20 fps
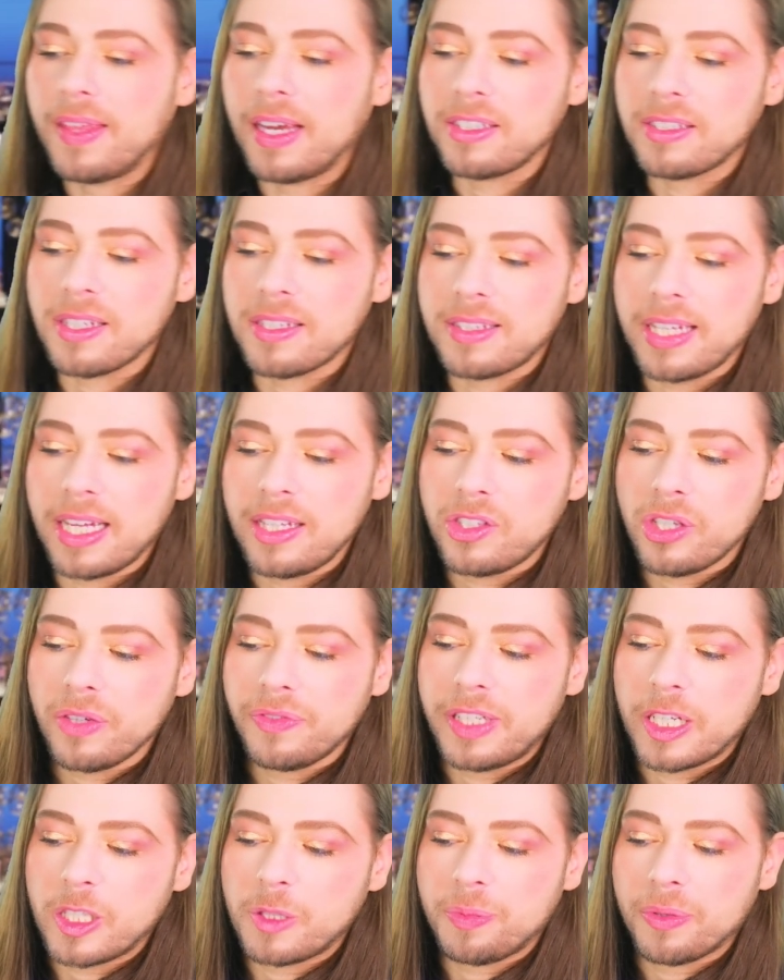there's a sense
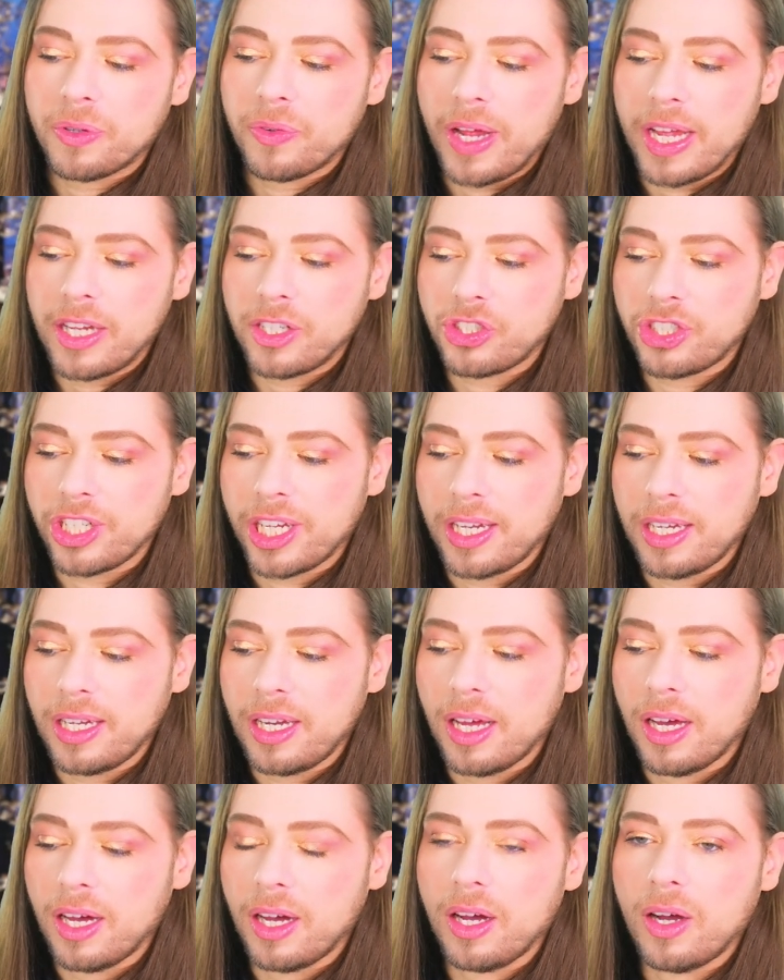of
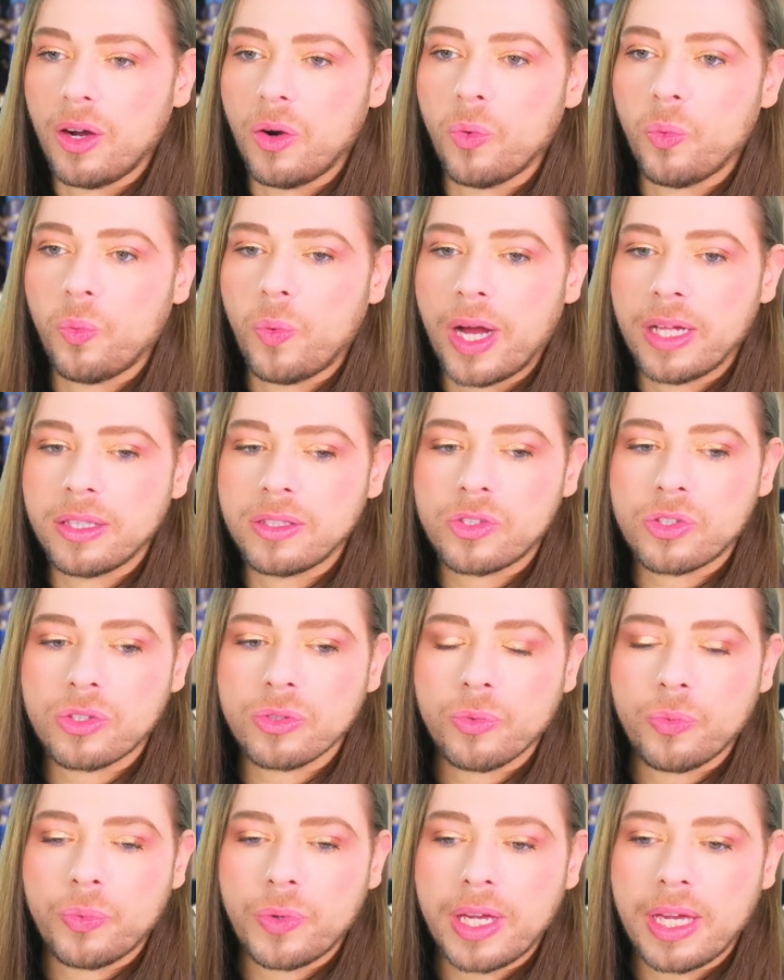desperation once
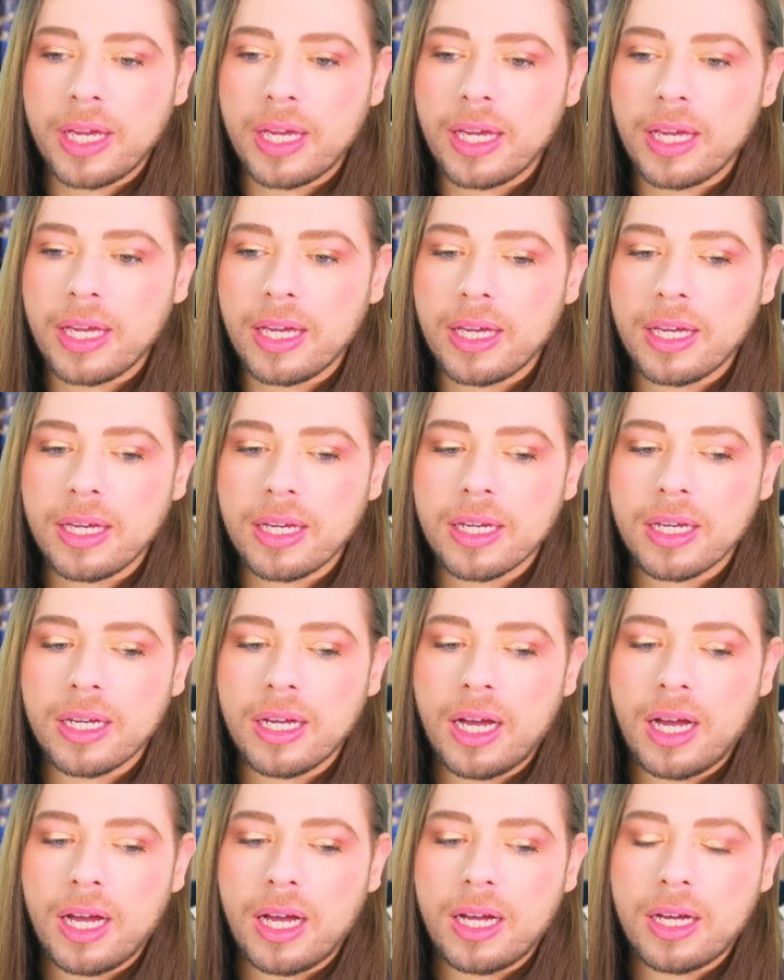we
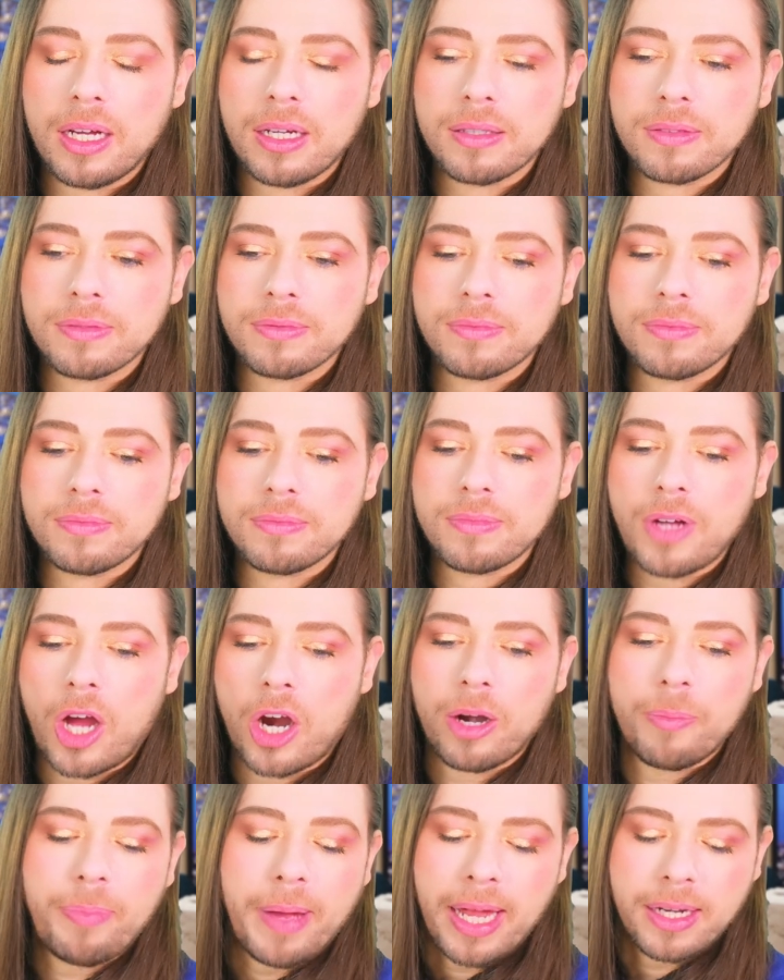uh,
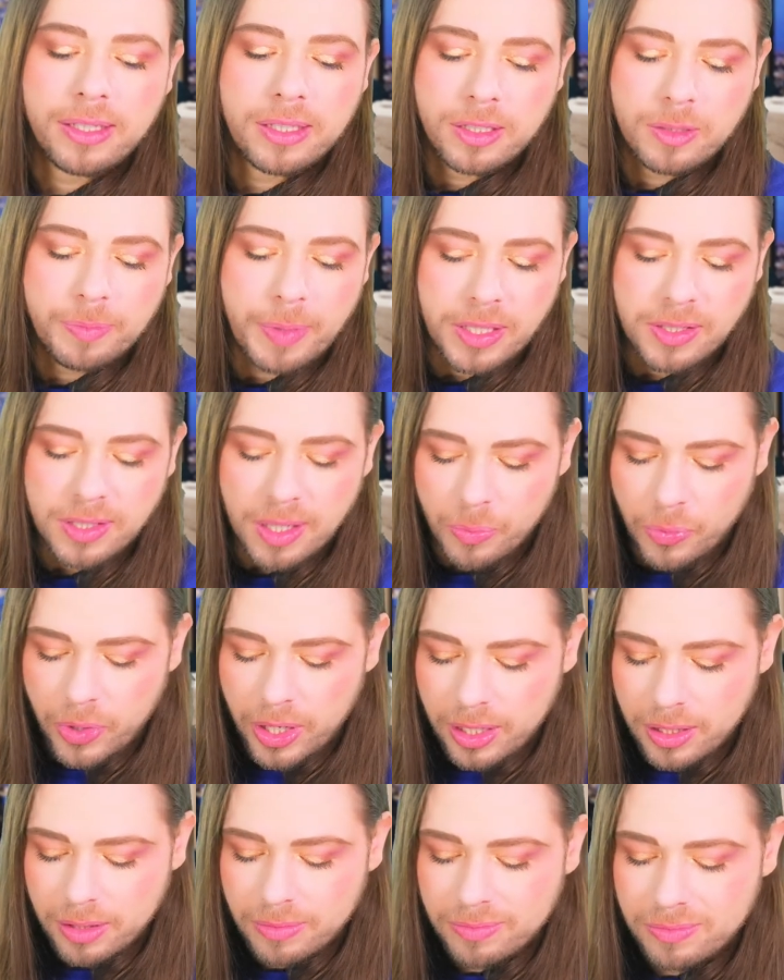are abandoned by
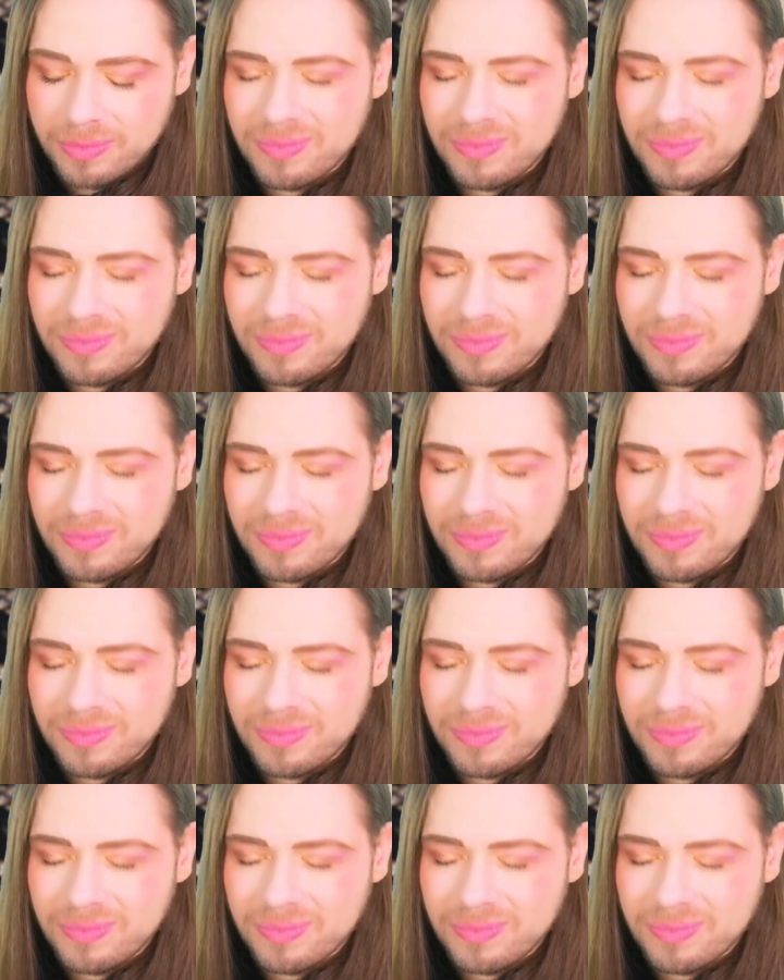someone.